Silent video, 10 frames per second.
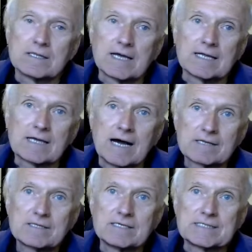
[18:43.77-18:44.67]
that
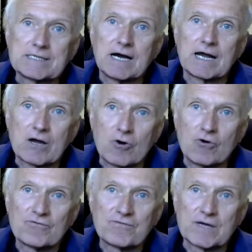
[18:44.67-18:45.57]
artists are
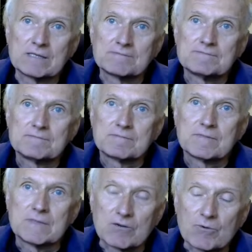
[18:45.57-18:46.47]
often
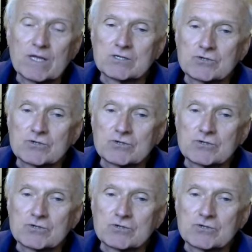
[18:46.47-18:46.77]
the real